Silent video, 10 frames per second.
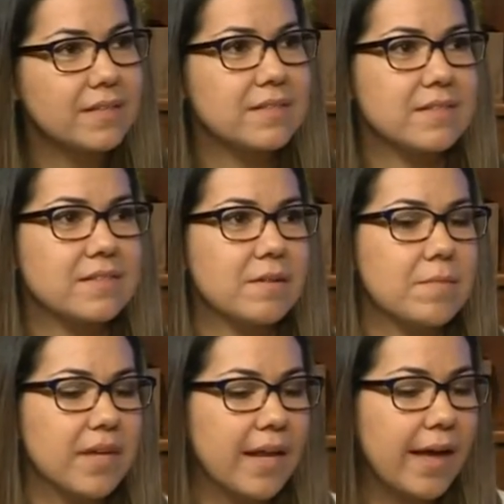system
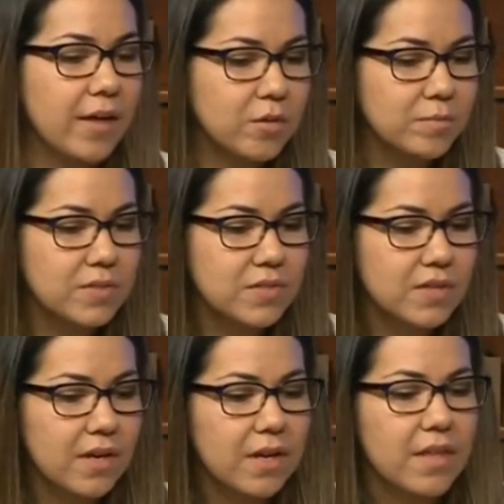that helps
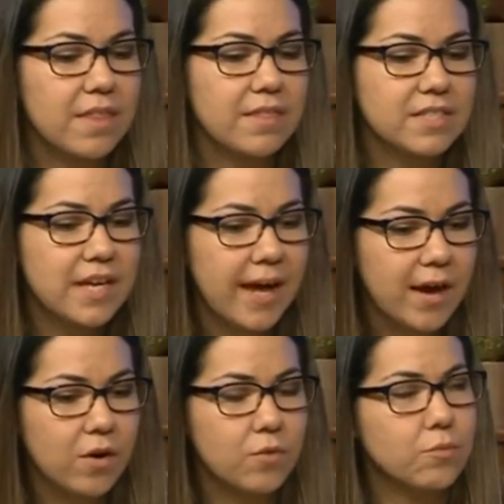the
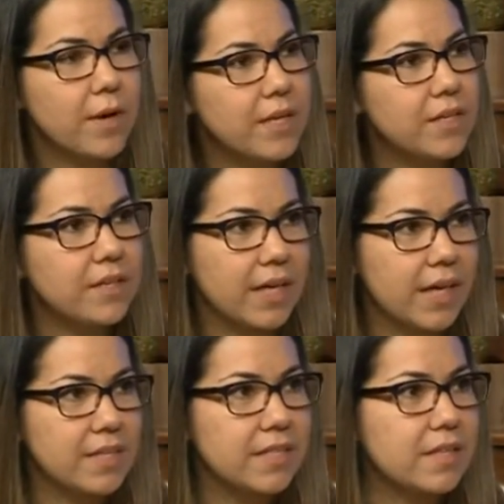town
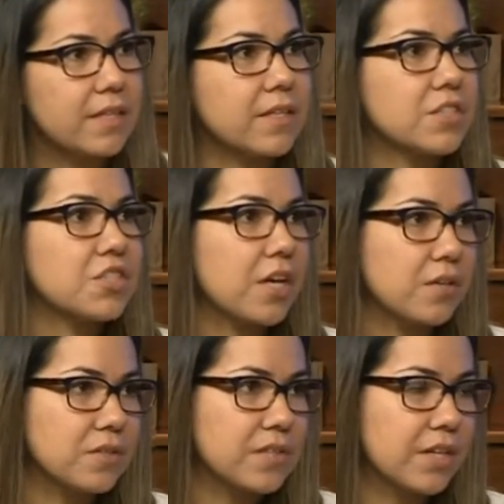regulate the
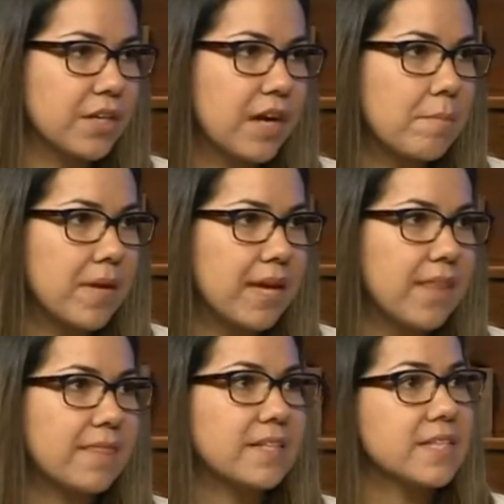shuttles that are coming
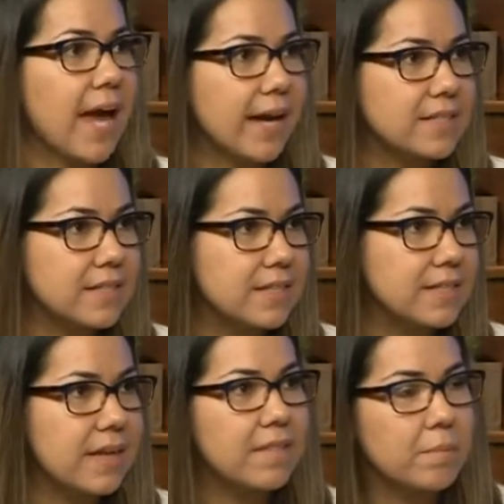in, the taxis
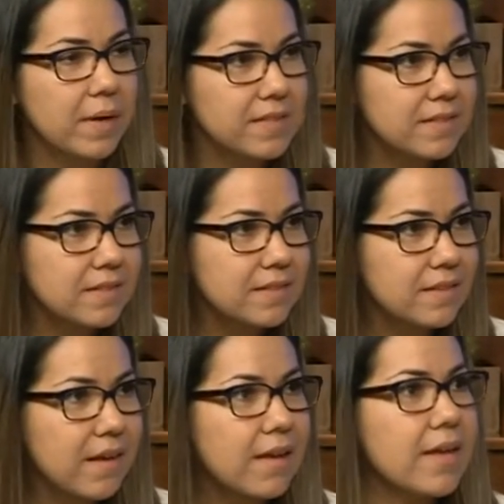and the buses.
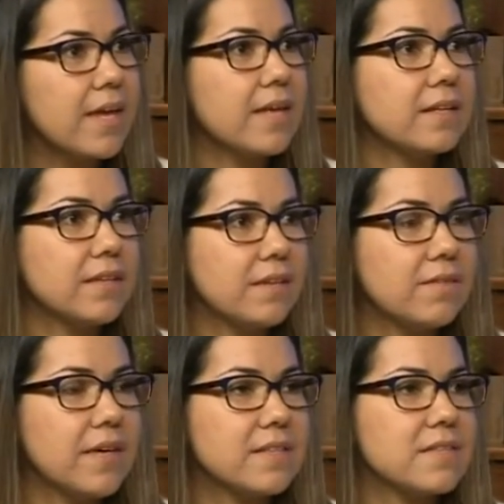It
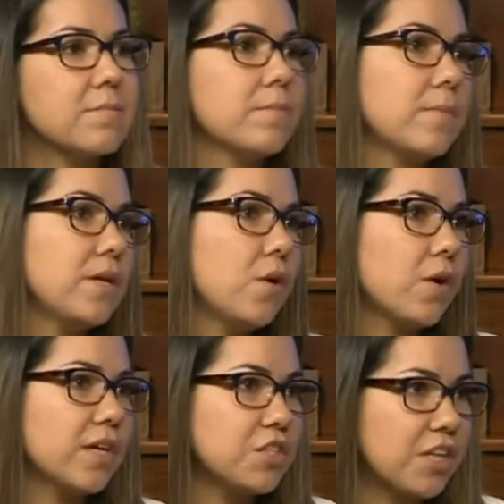alleviates you know,
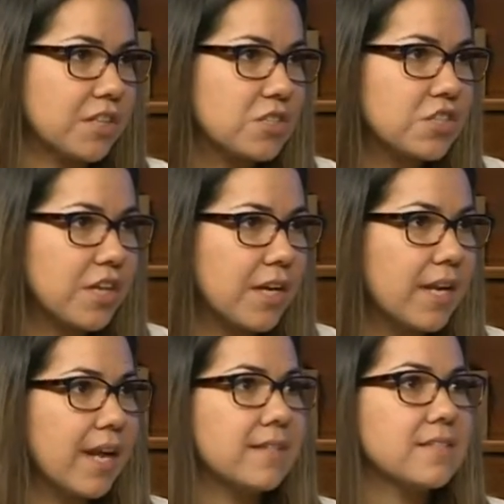congestion
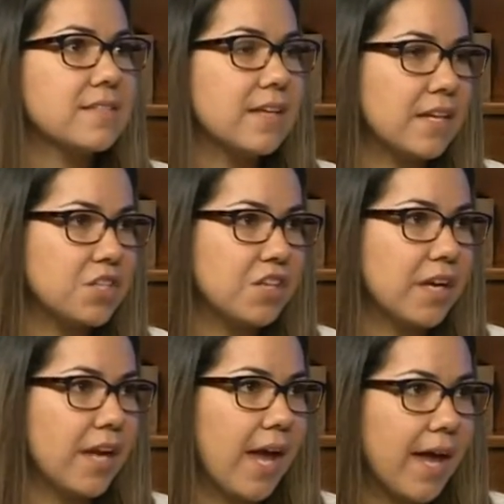and
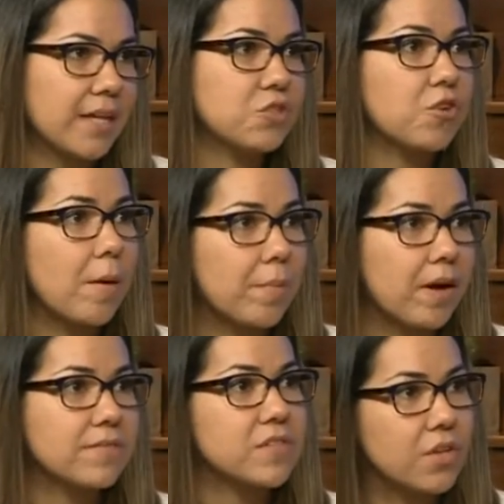staging at
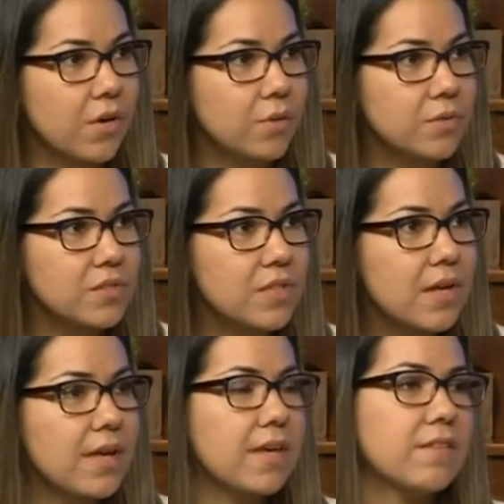drop-off zones
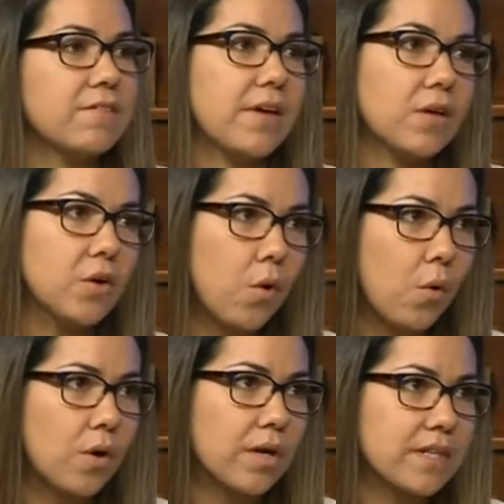in the Vail
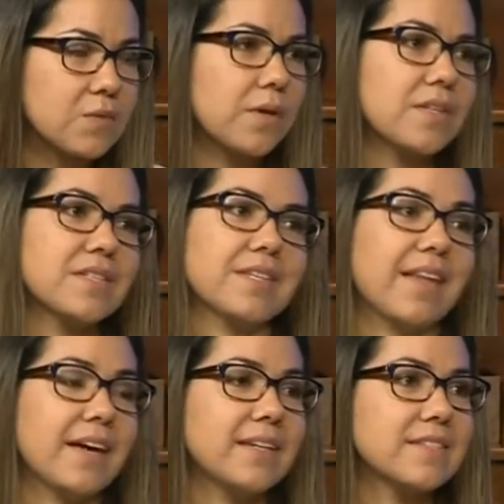core as well as in
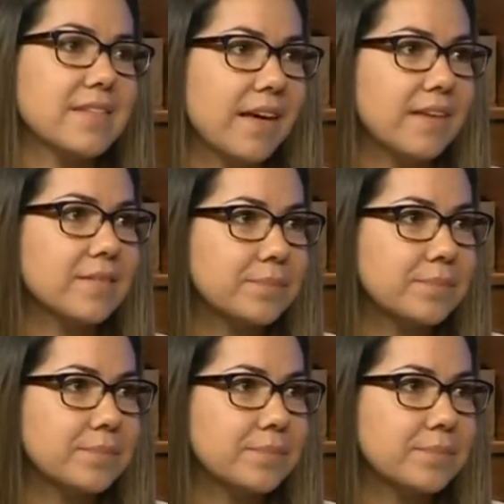Lionshead.